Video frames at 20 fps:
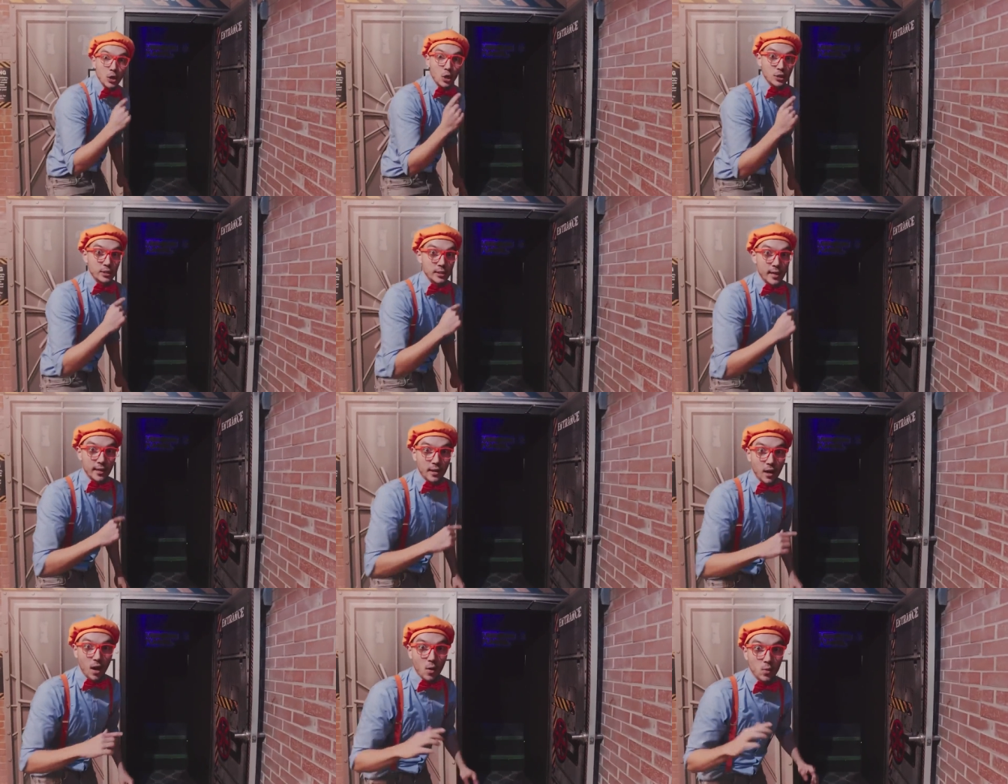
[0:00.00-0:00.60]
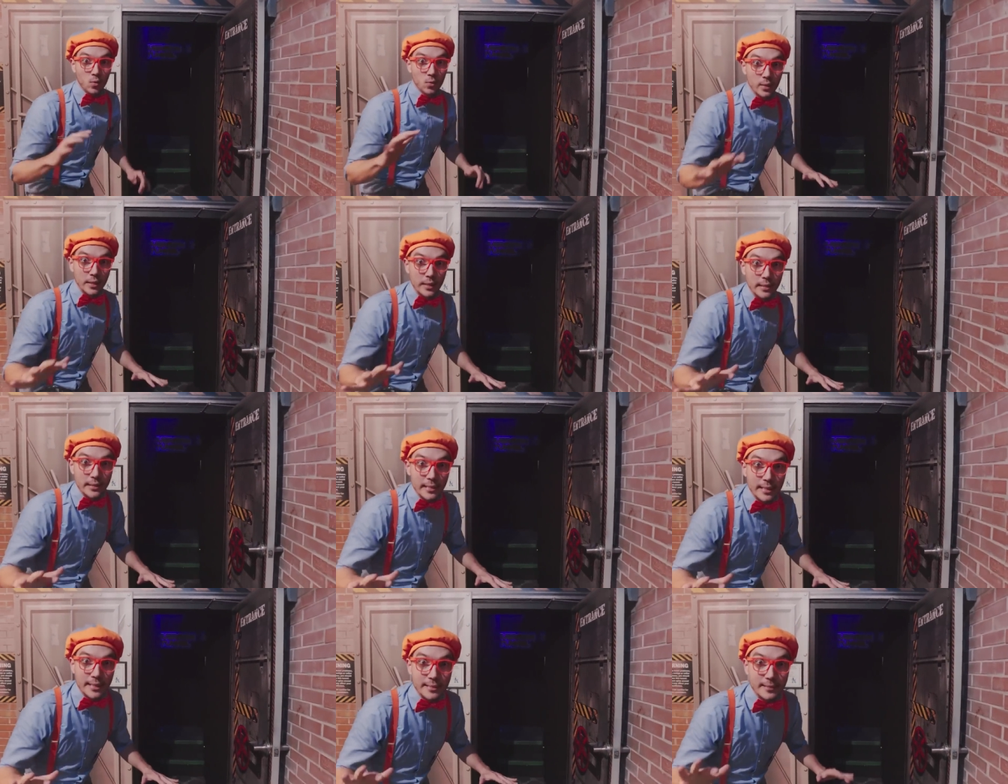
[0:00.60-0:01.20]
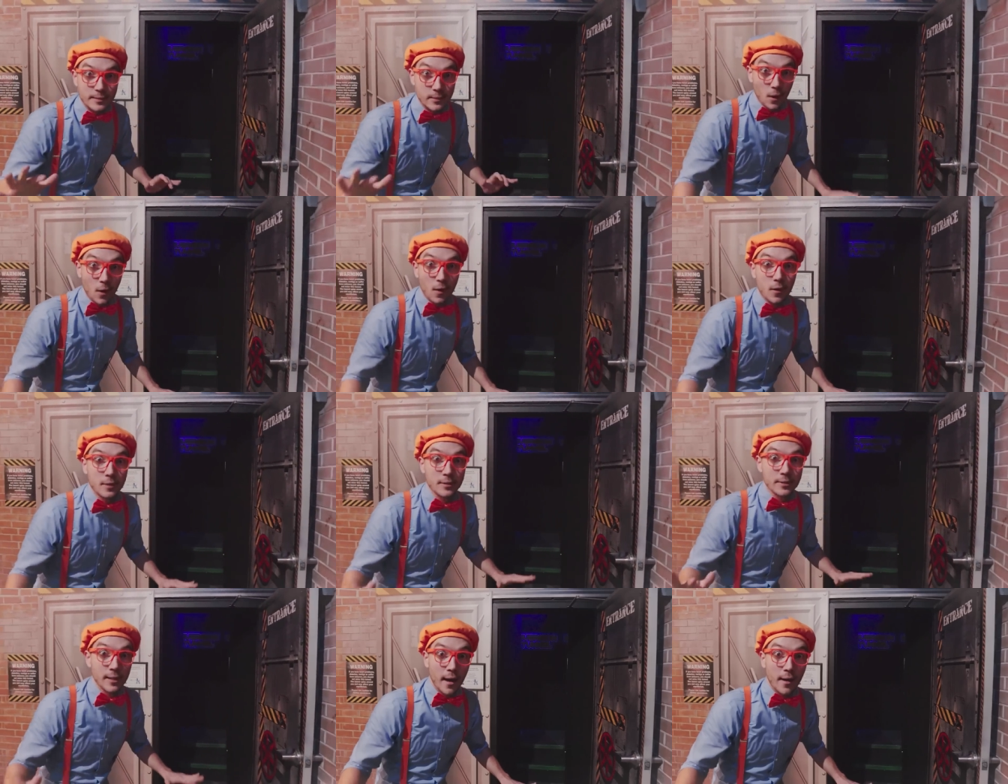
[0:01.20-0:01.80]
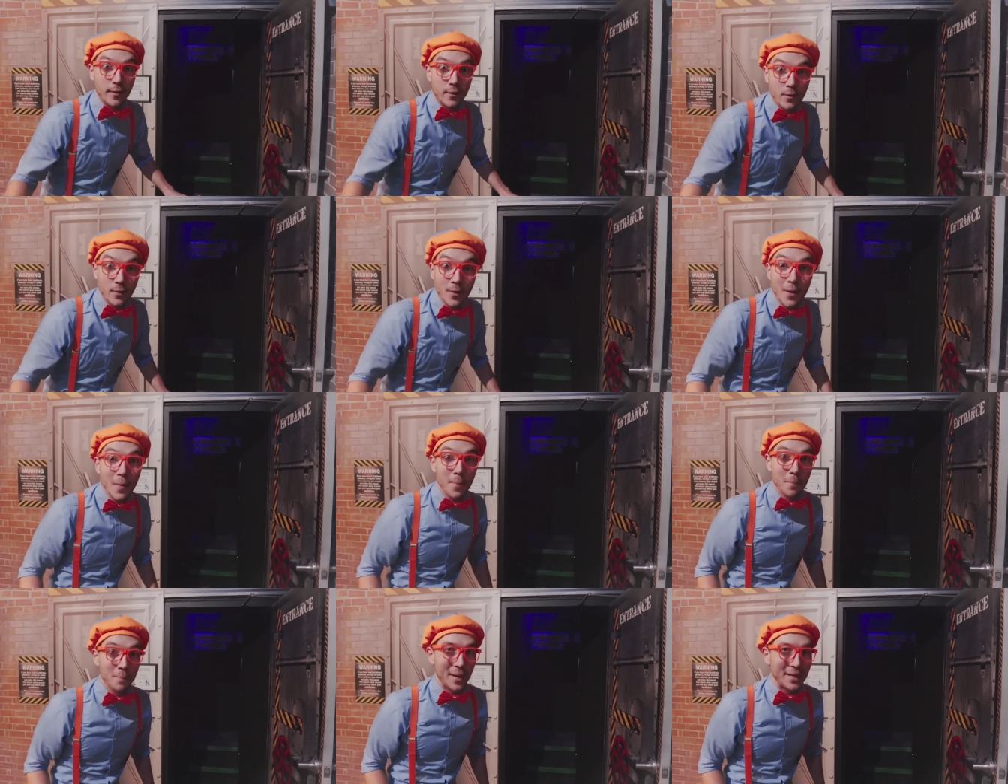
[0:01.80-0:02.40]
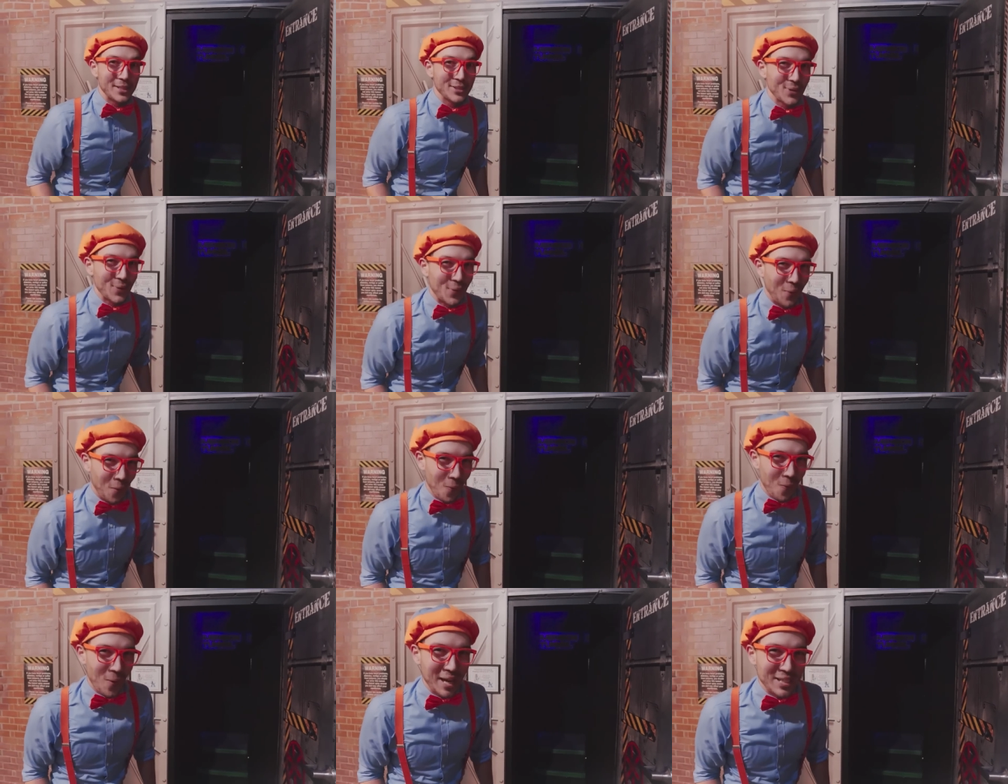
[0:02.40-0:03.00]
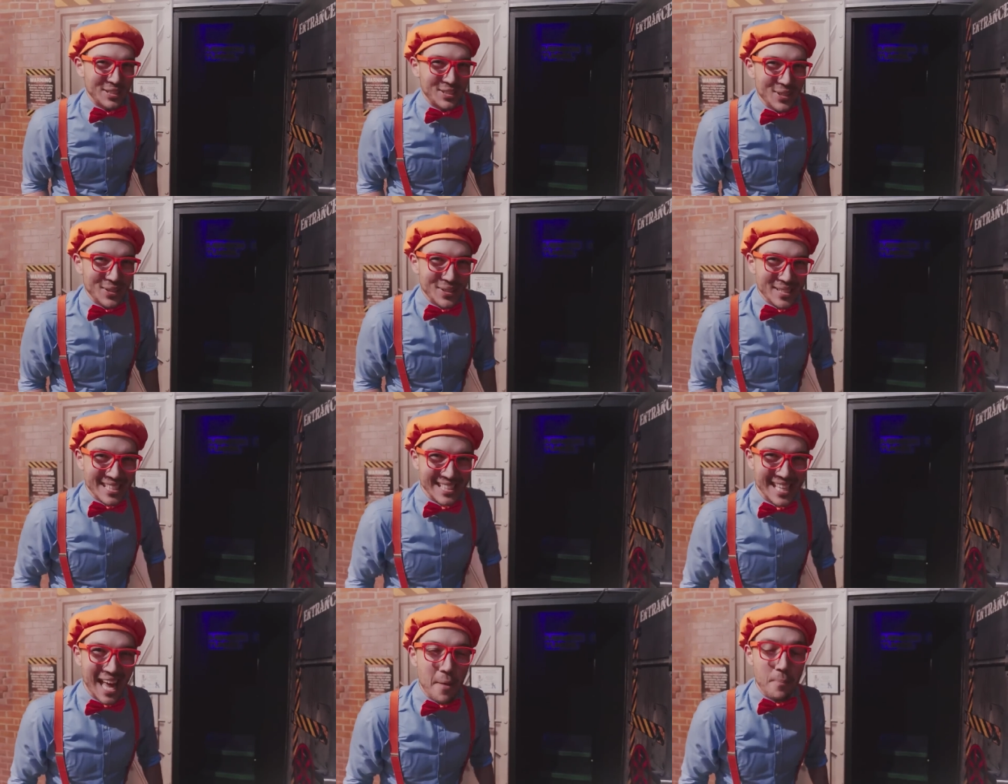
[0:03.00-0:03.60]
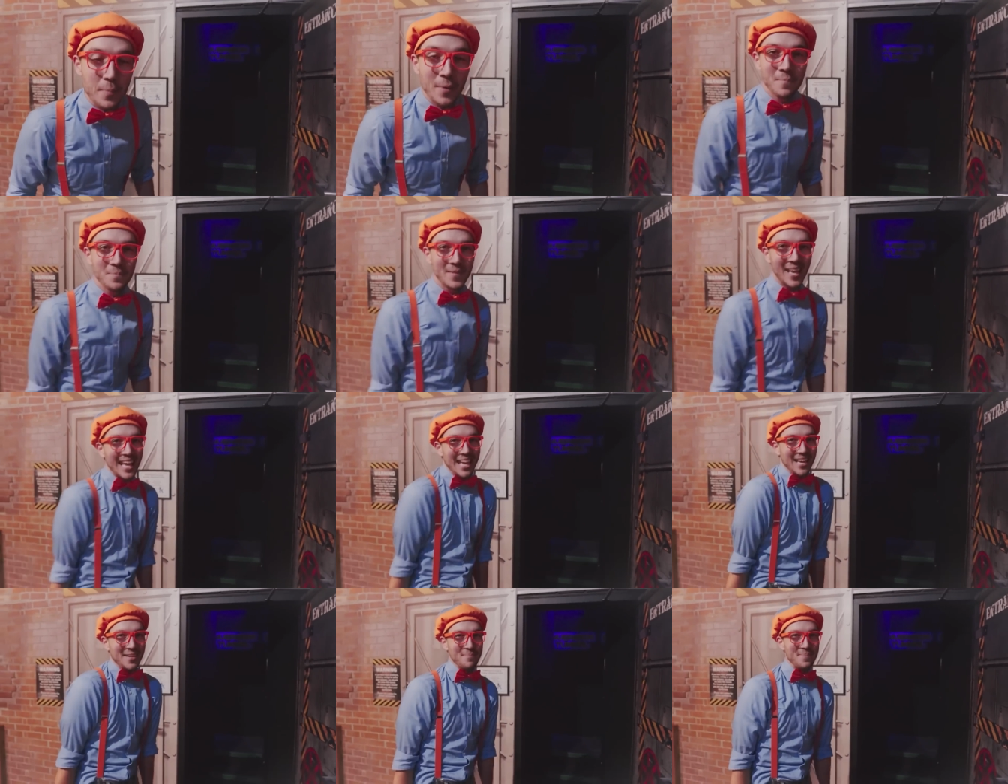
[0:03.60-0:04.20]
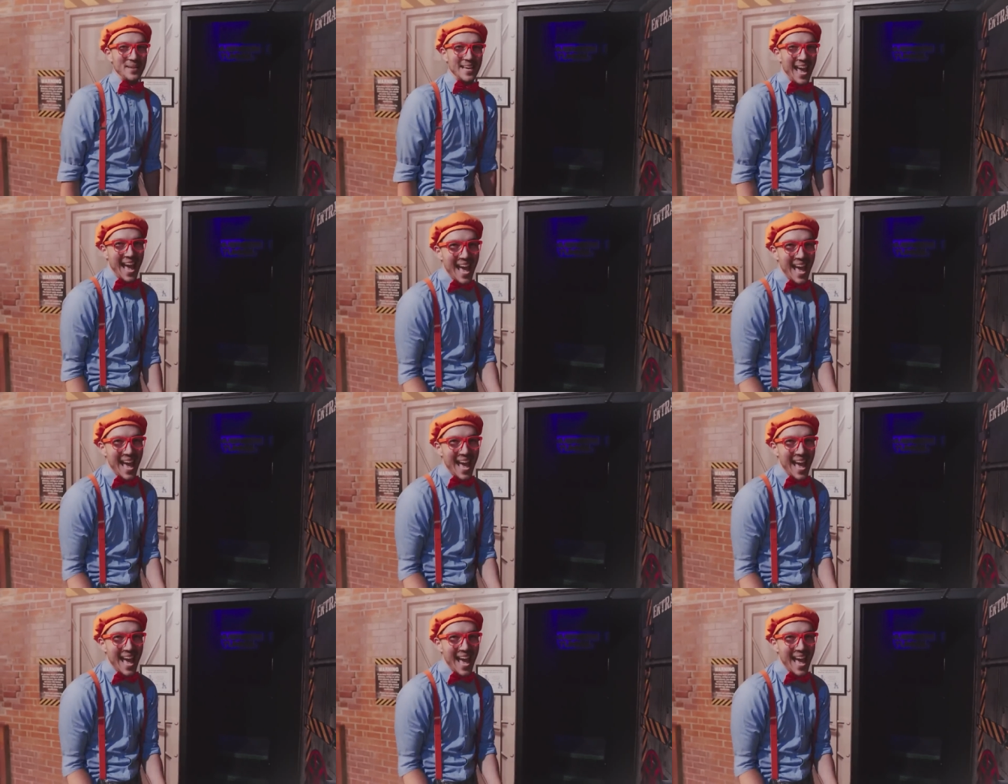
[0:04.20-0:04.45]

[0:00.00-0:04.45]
looks like a really dark tunnel. Make sure to watch your step and be